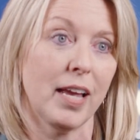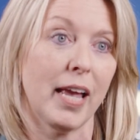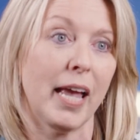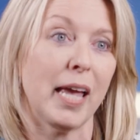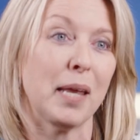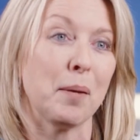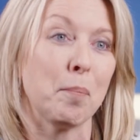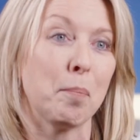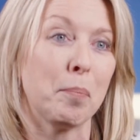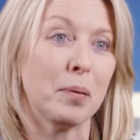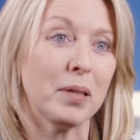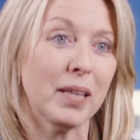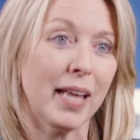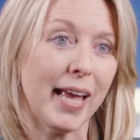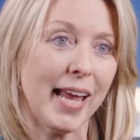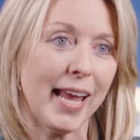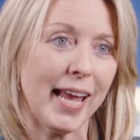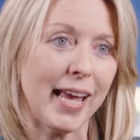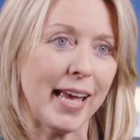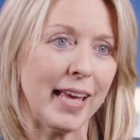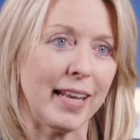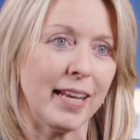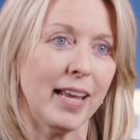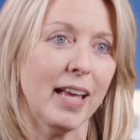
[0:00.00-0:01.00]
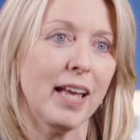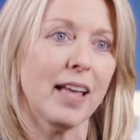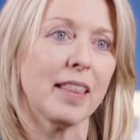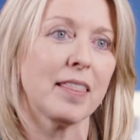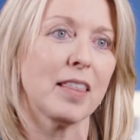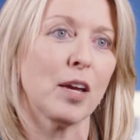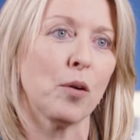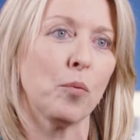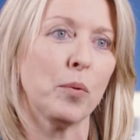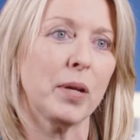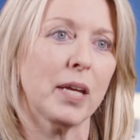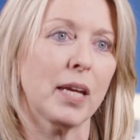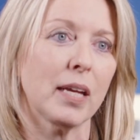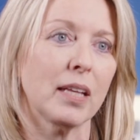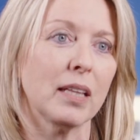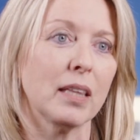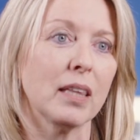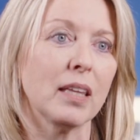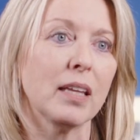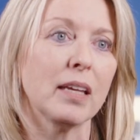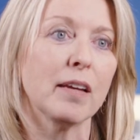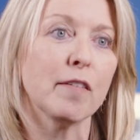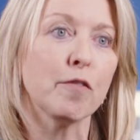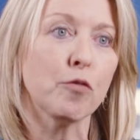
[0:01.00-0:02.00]
and plan that we
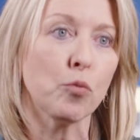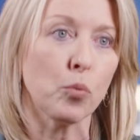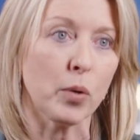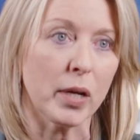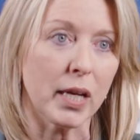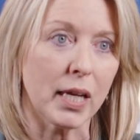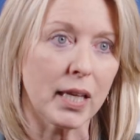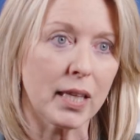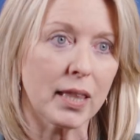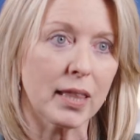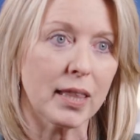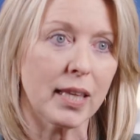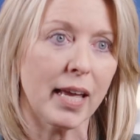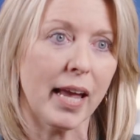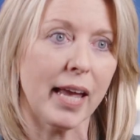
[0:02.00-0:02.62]
can live with